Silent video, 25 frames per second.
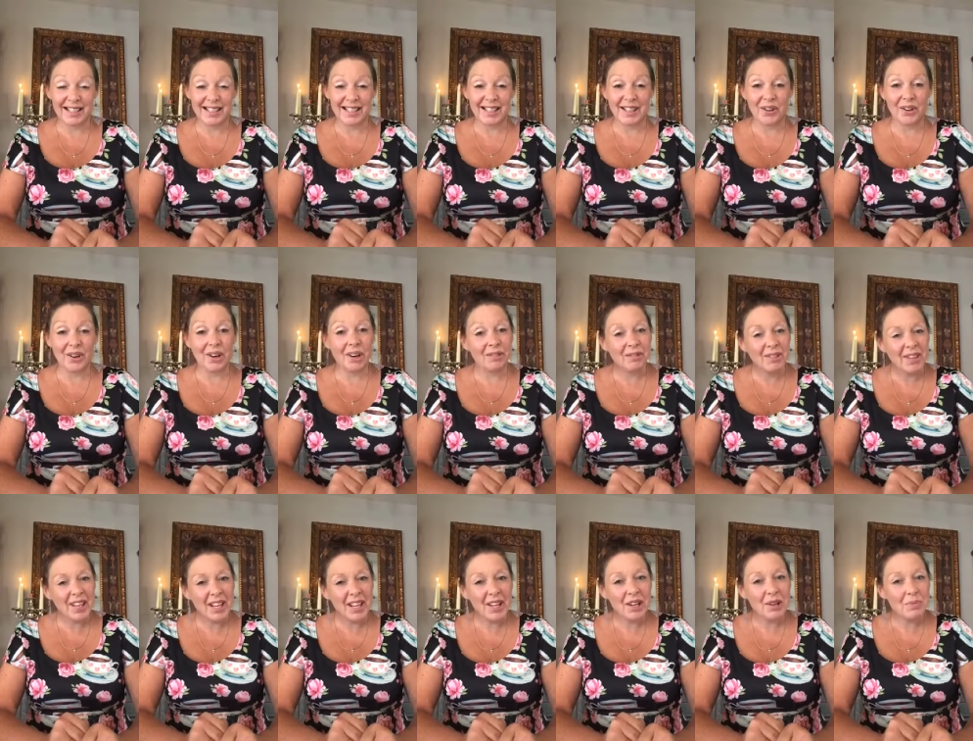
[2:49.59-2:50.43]
So I
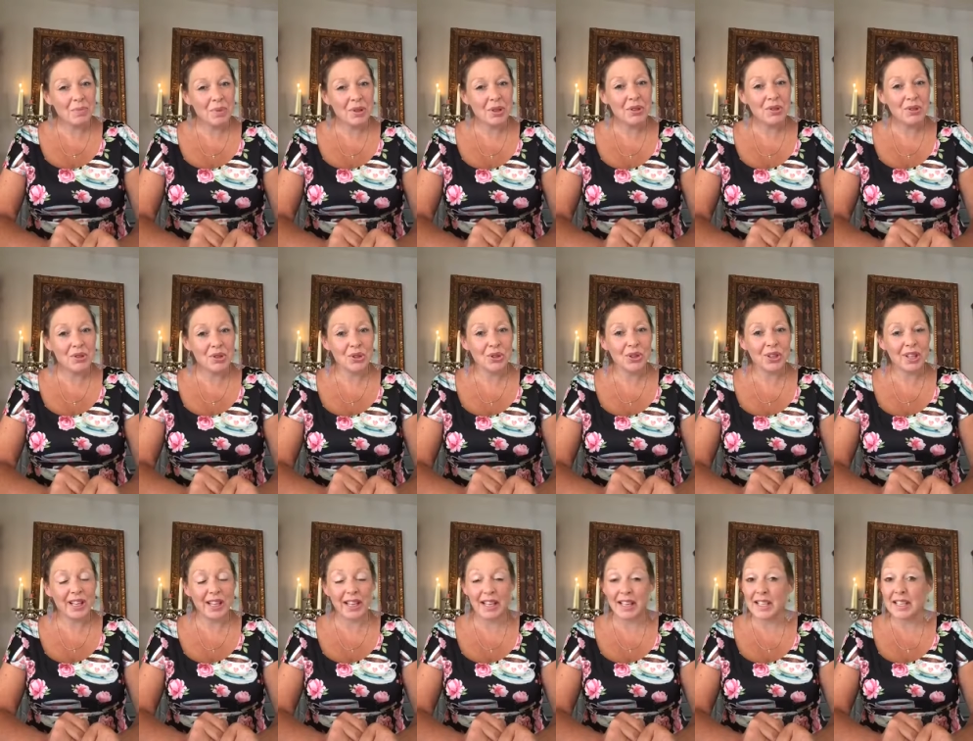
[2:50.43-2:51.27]
really hope you can
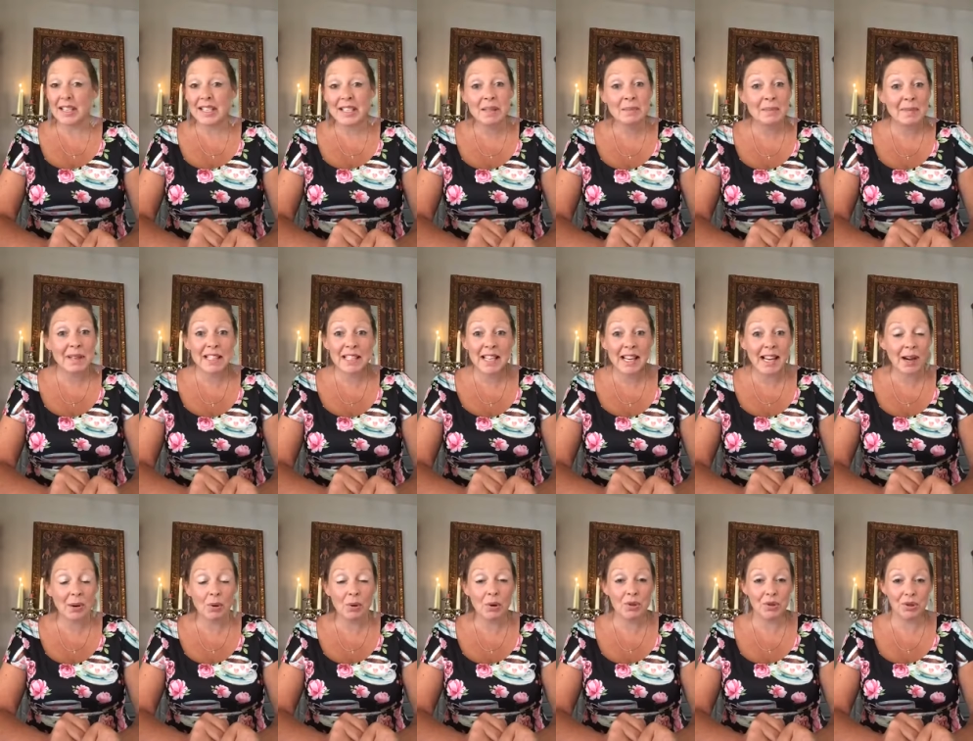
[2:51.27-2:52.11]
join in. It doesn't matter
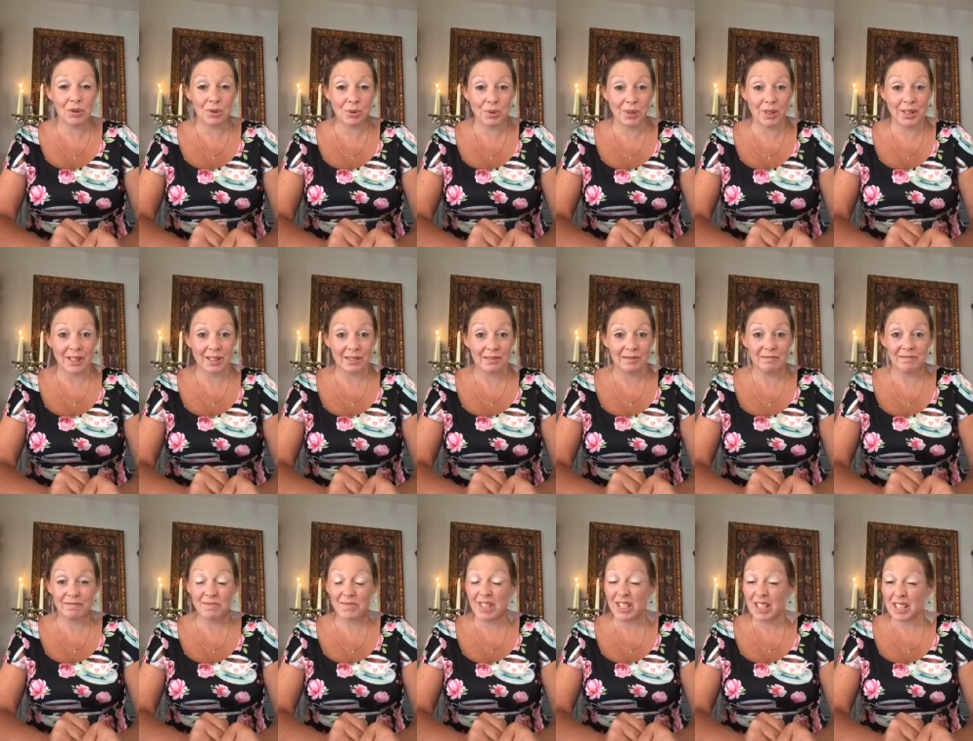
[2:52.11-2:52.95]
how old you
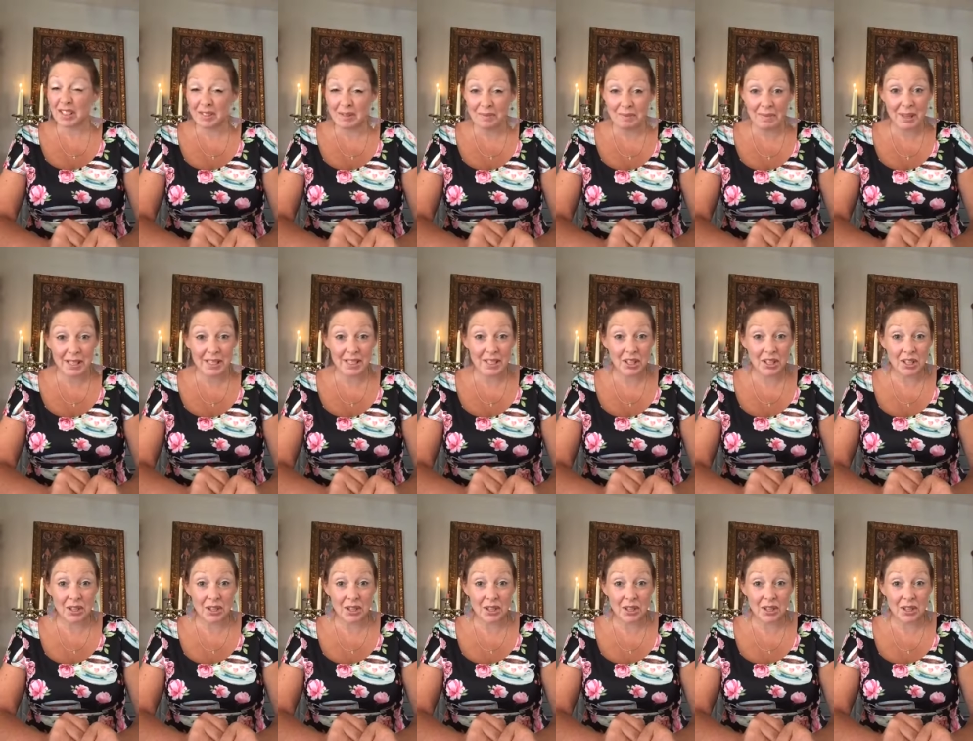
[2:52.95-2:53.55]
are, it doesn't matter.